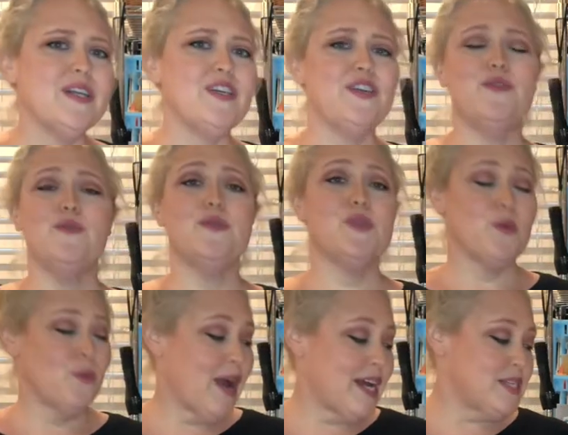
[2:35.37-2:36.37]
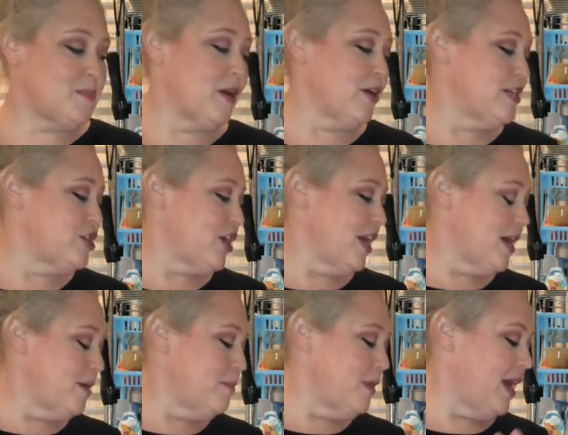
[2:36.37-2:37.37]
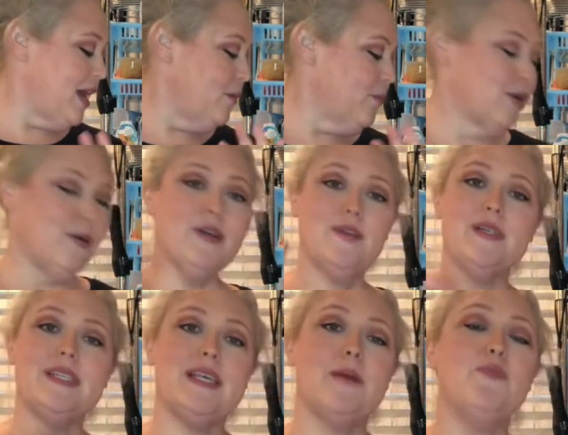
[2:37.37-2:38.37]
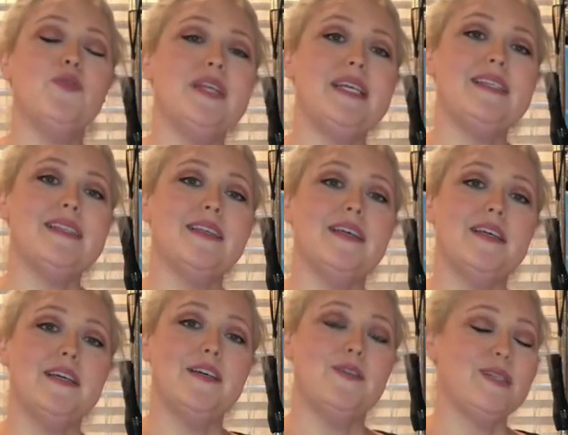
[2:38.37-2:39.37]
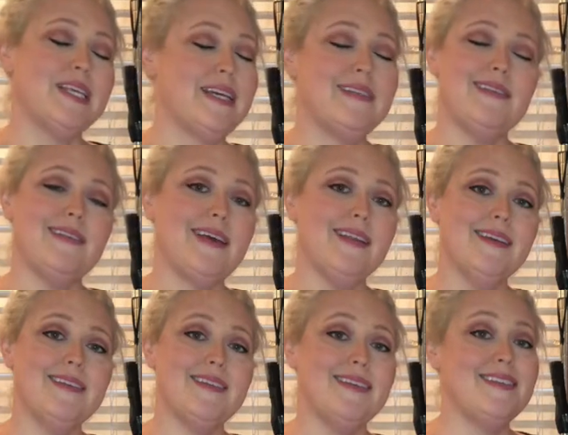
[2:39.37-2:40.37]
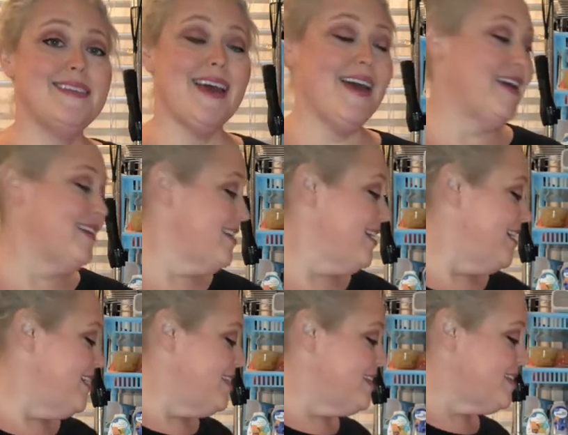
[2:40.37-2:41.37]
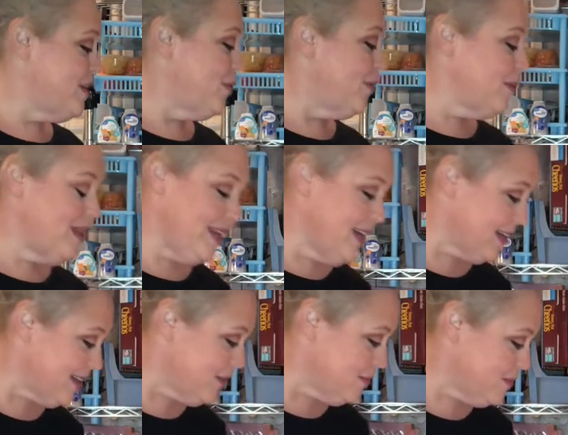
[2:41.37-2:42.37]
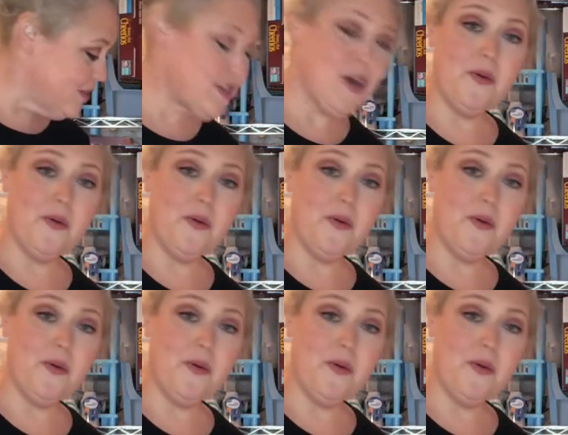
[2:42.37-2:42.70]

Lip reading: to use the raspberry jam, and we're going to assemble these little tasty delicacies and see what we think. So,